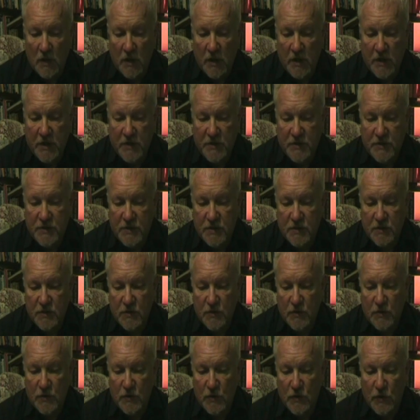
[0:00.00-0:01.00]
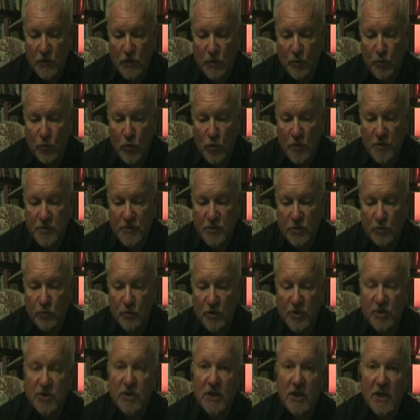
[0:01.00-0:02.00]
is the point at
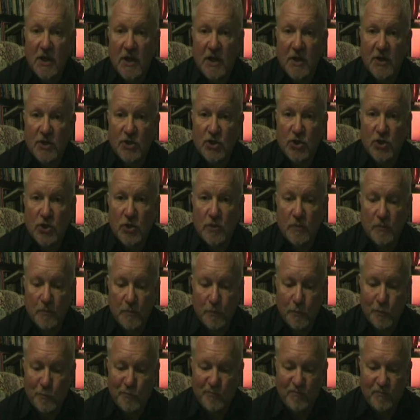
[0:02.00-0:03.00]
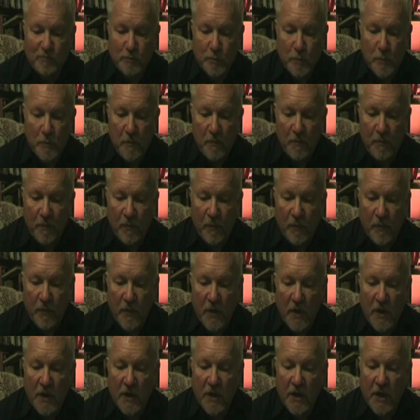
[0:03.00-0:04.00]
which the clutch
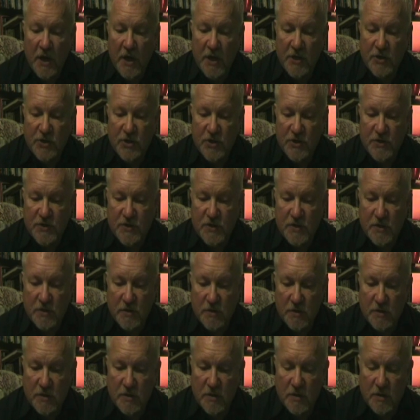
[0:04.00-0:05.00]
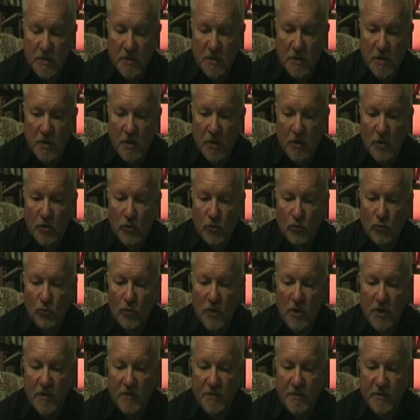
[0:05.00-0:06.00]
engages
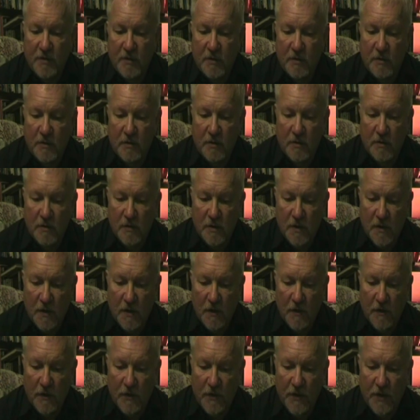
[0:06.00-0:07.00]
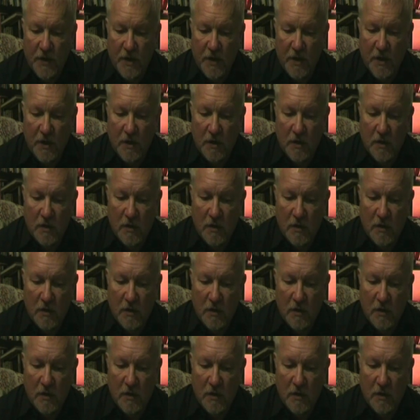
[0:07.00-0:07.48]
with the